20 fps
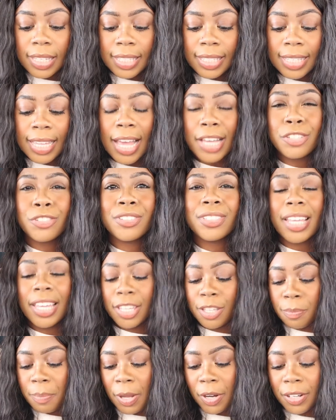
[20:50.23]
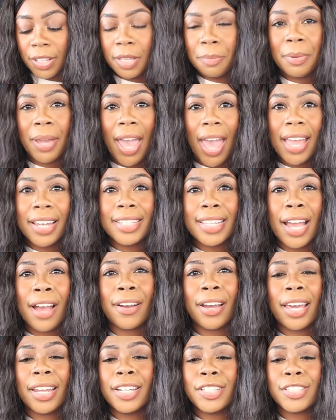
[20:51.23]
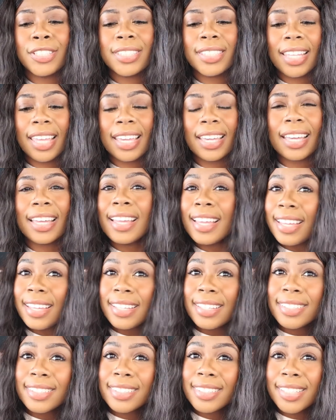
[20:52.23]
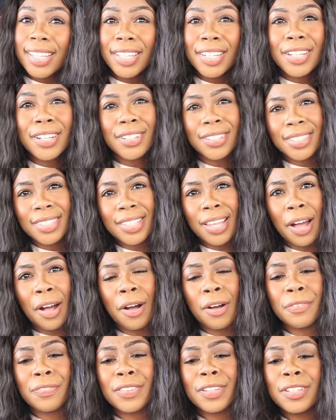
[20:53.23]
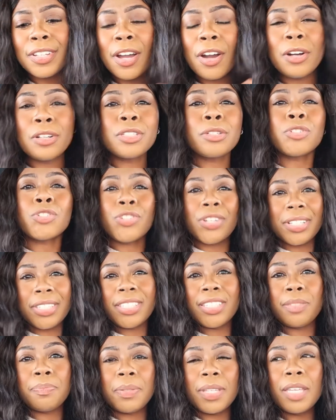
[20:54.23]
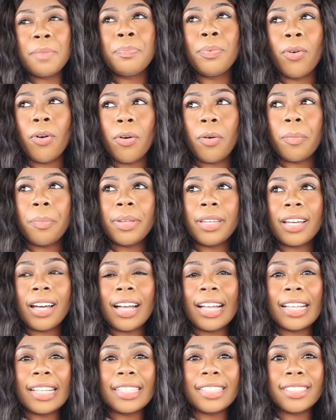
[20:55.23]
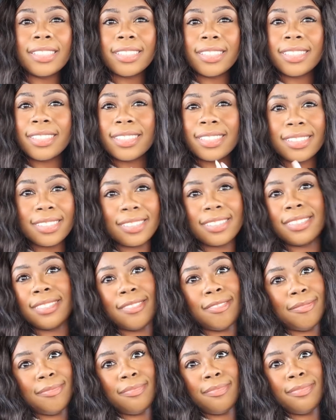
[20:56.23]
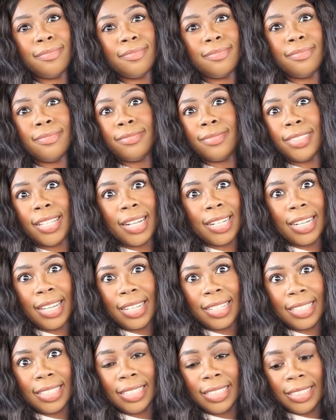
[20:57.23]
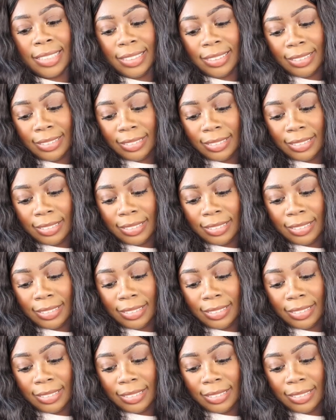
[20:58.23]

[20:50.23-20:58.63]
yeah, she was like, you better keep your head down. Kind of just like, stay to yourself, you know, don't trust these people because they're not good.